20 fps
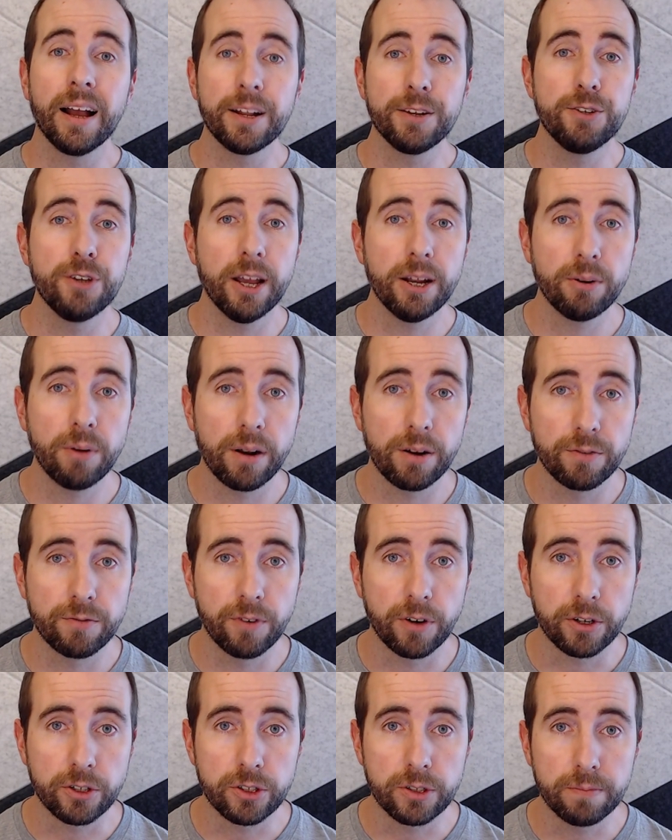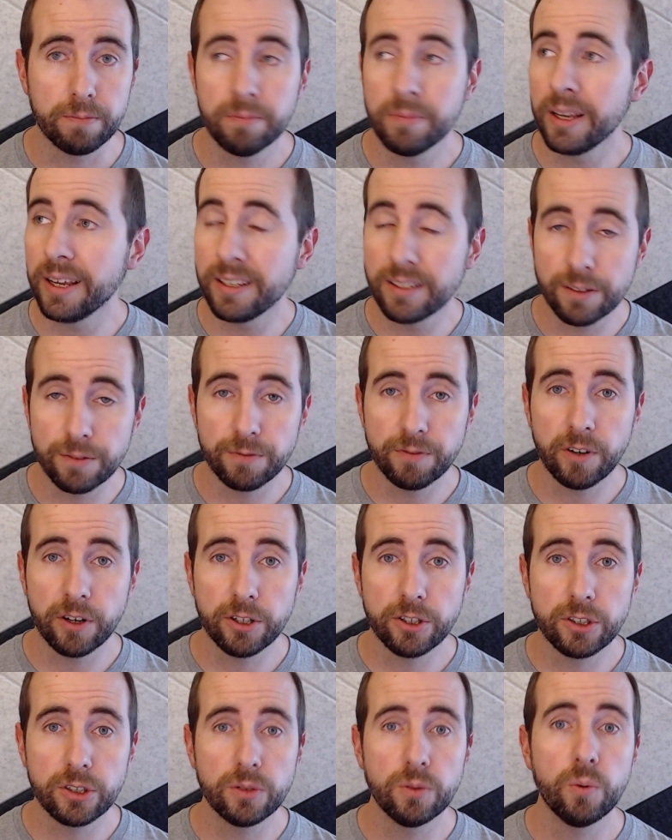A generator function is a
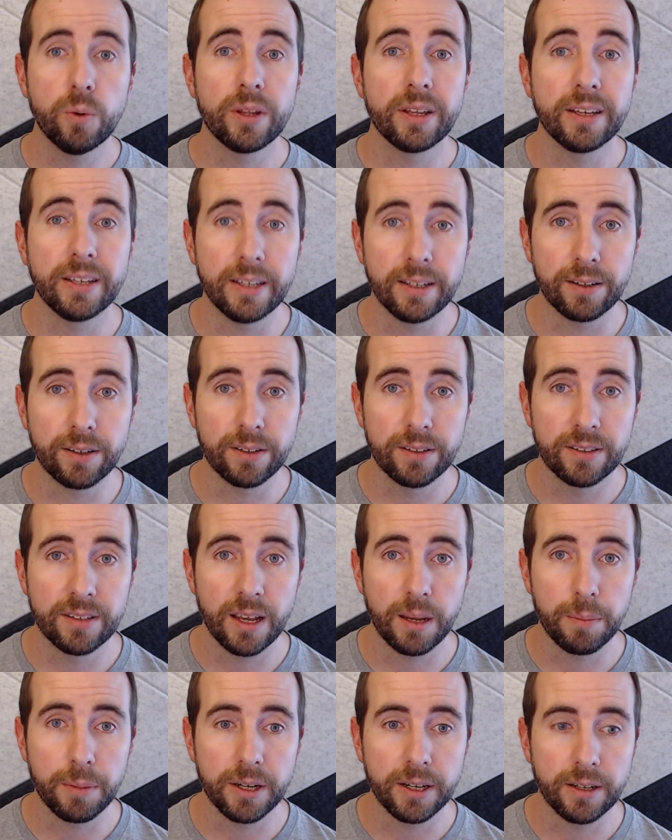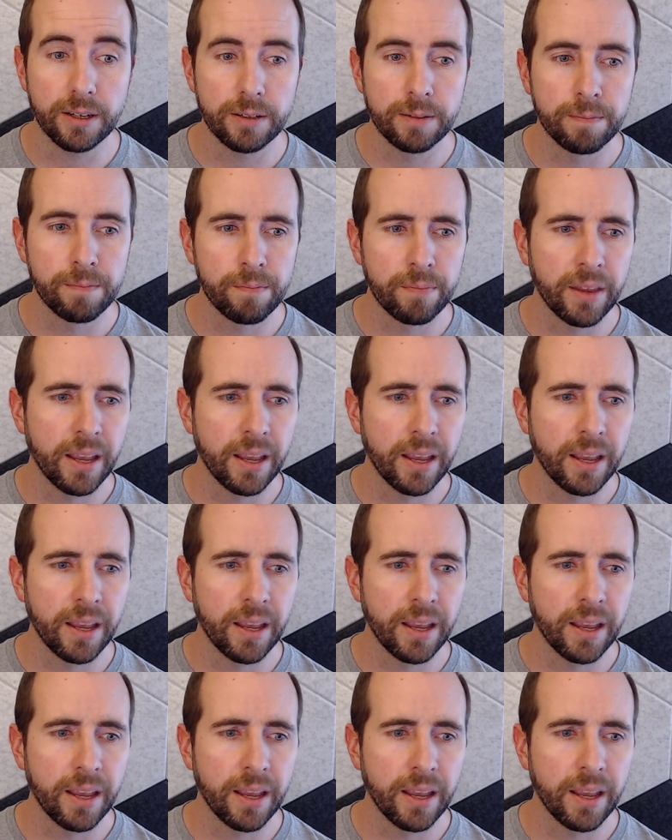function with a yield statement in it.